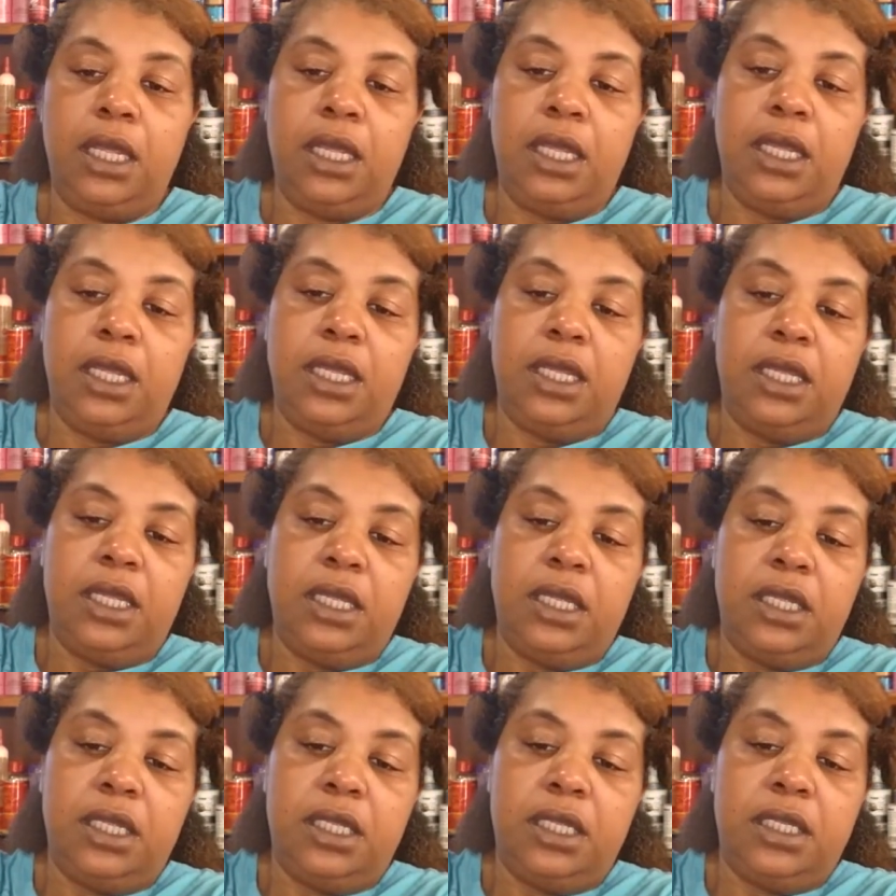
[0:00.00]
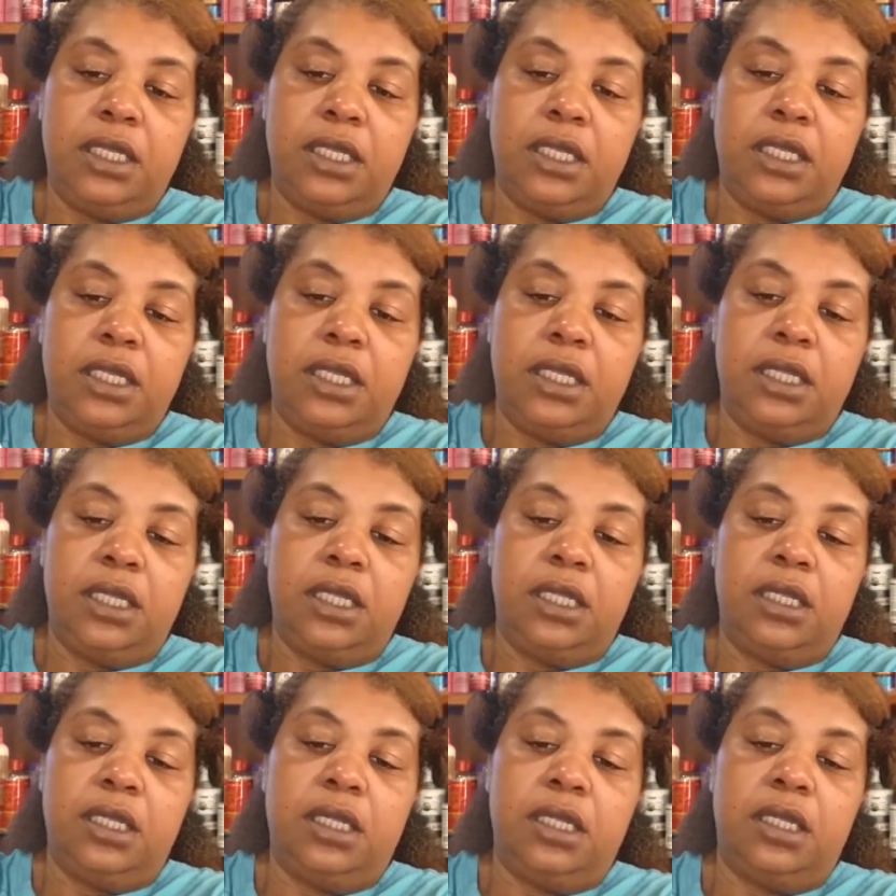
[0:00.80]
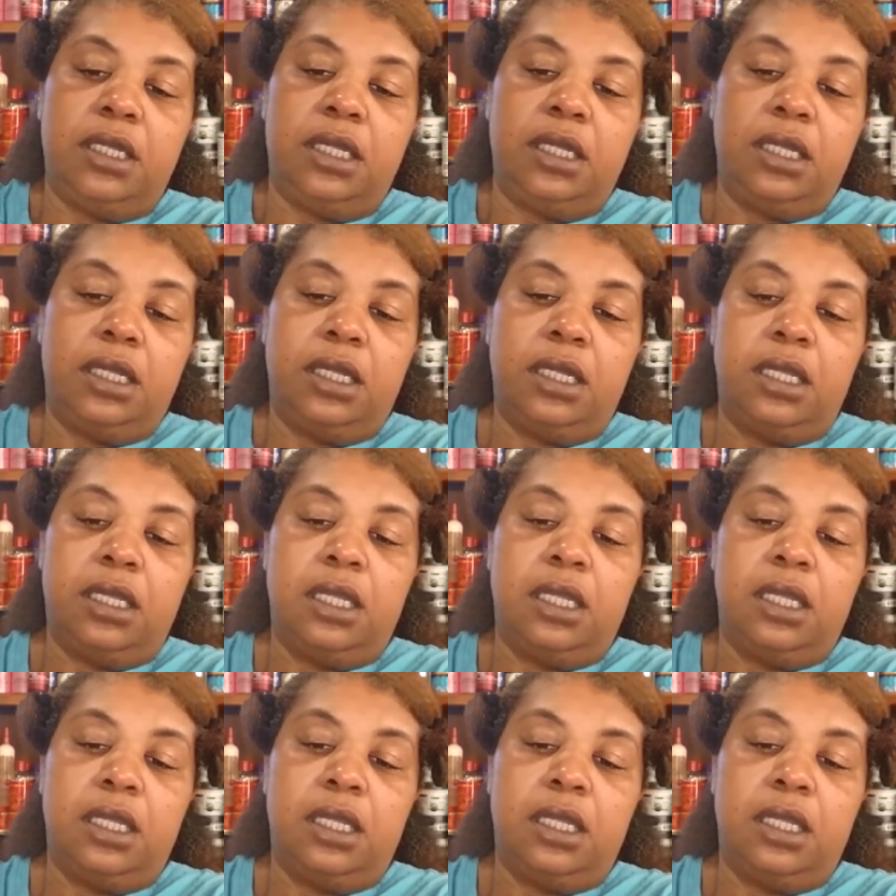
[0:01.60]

(silence)